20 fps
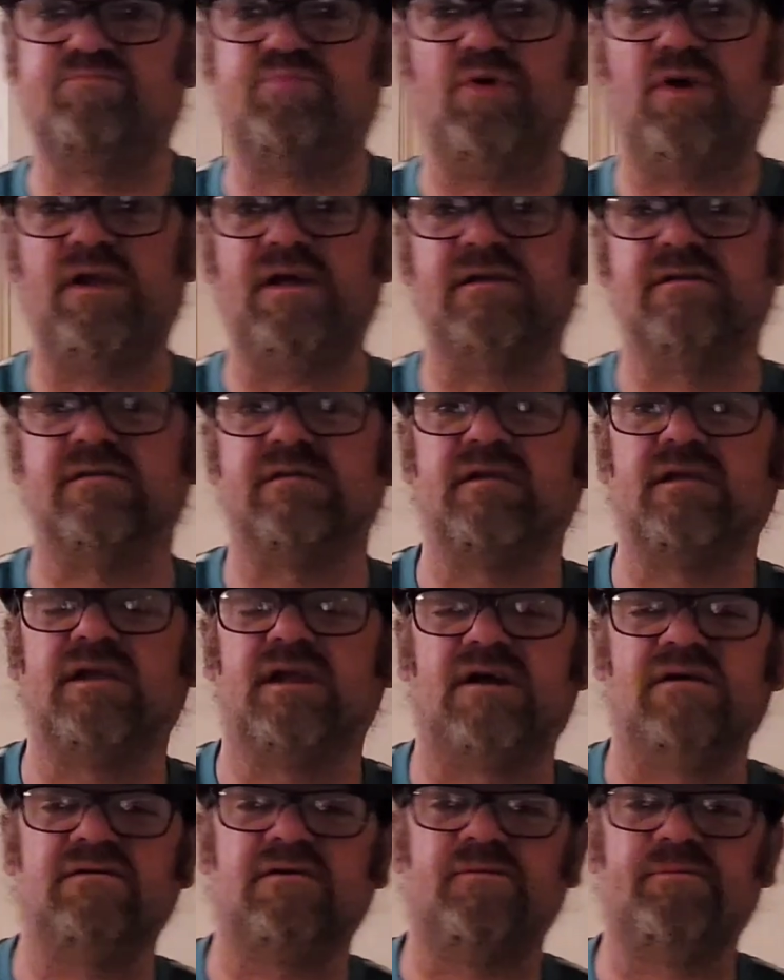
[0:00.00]
brilliant,
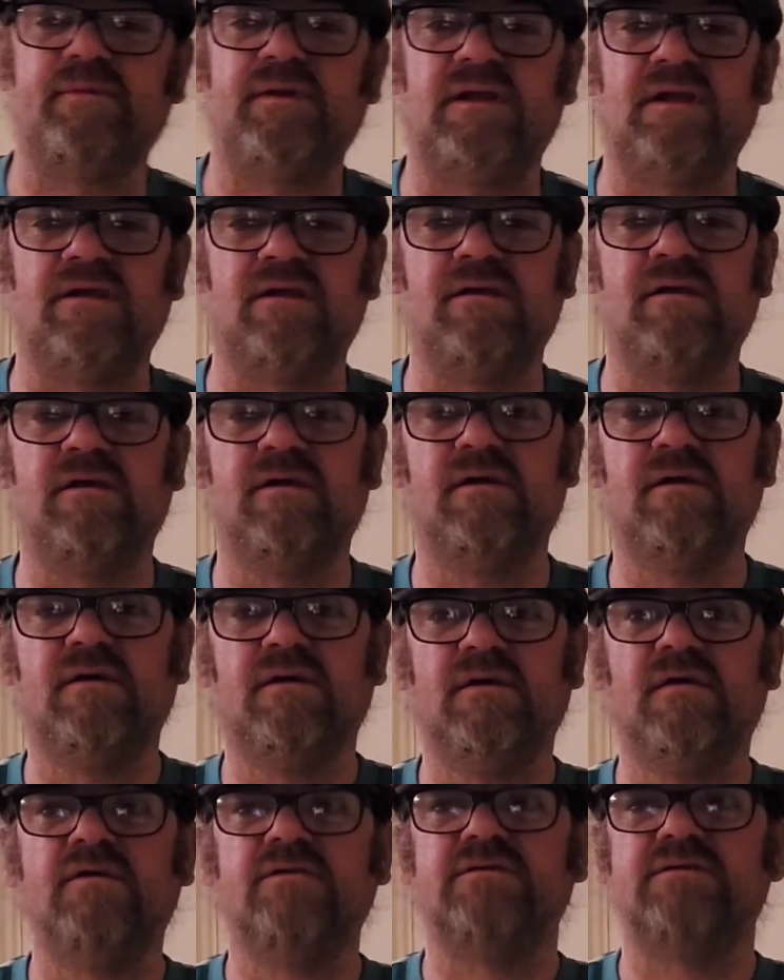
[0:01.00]
I mean,
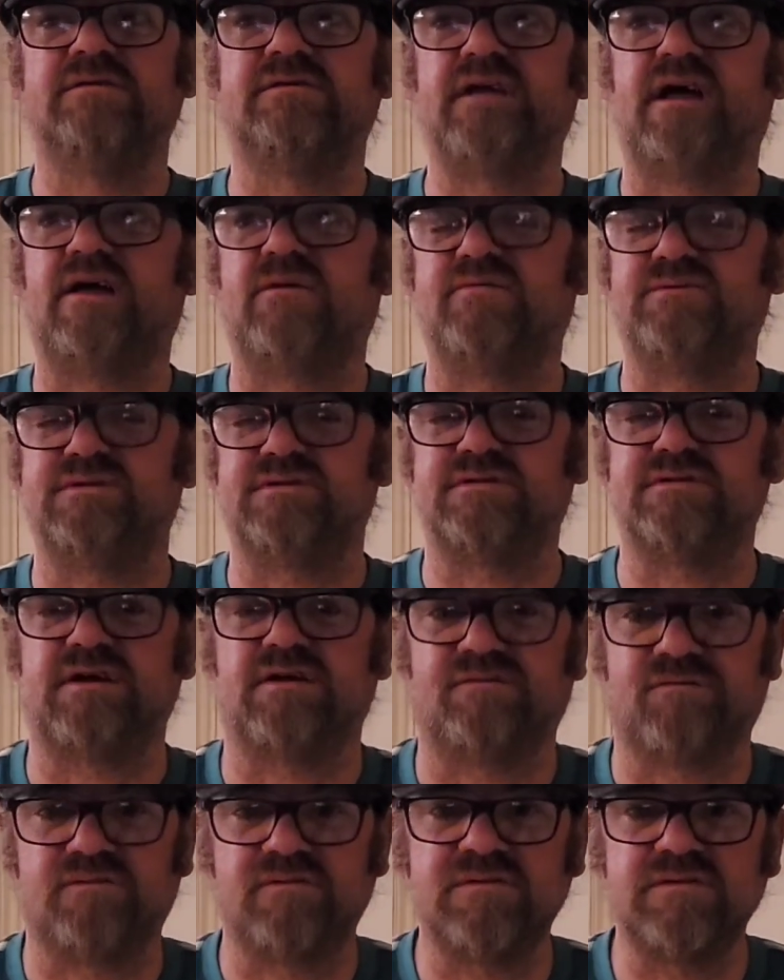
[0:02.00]
today was
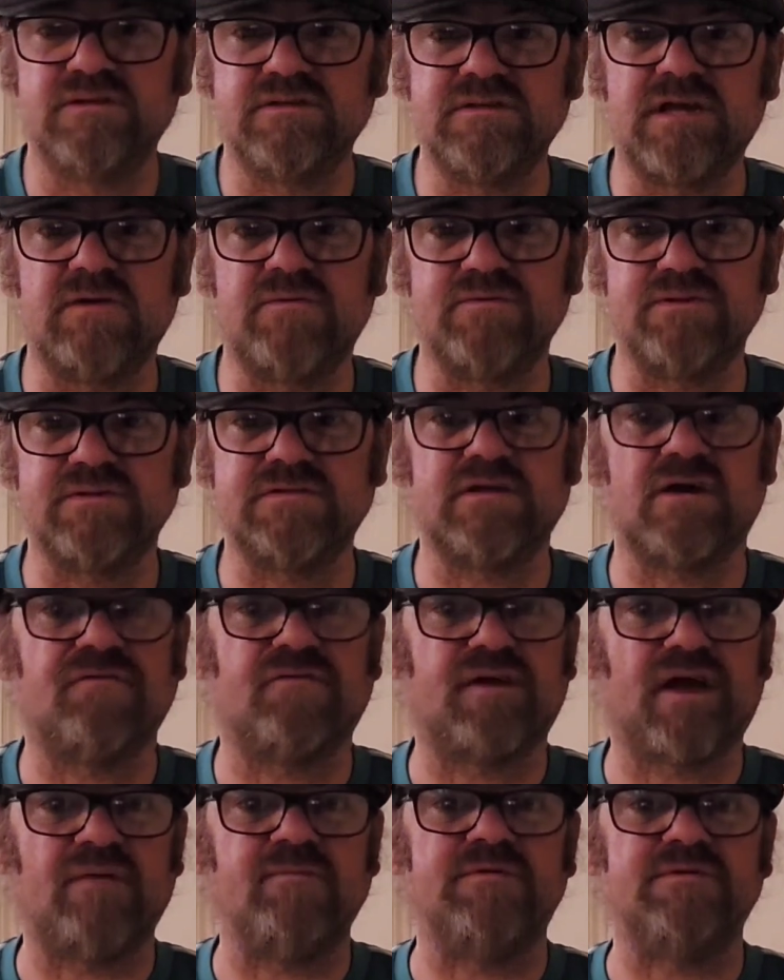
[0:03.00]
a
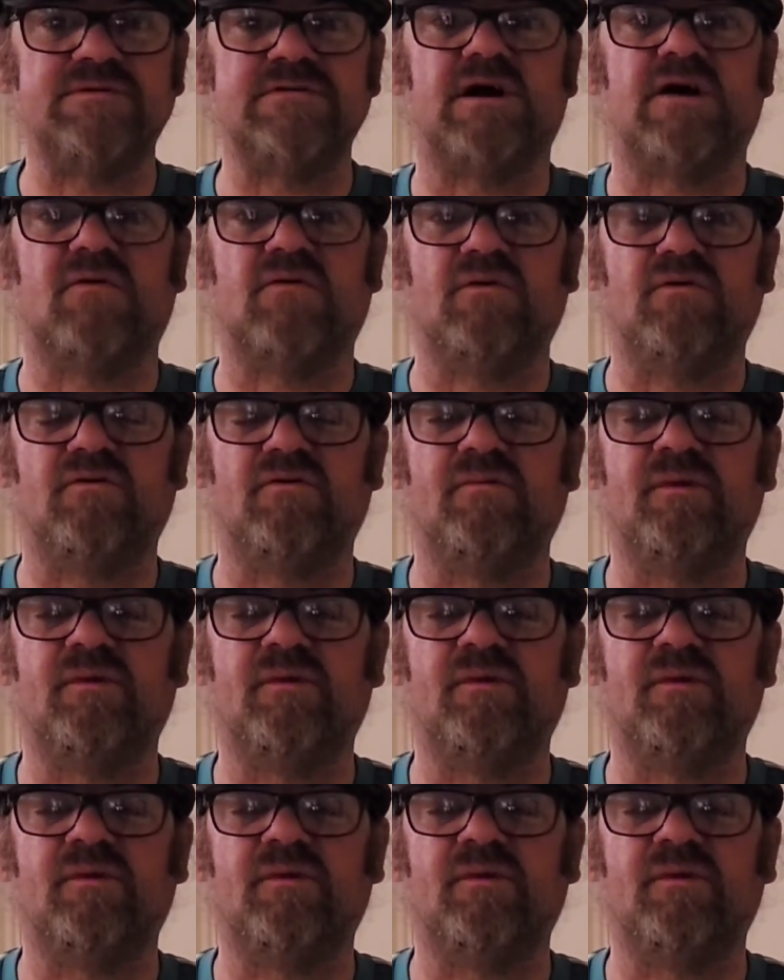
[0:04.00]
tough game to start with.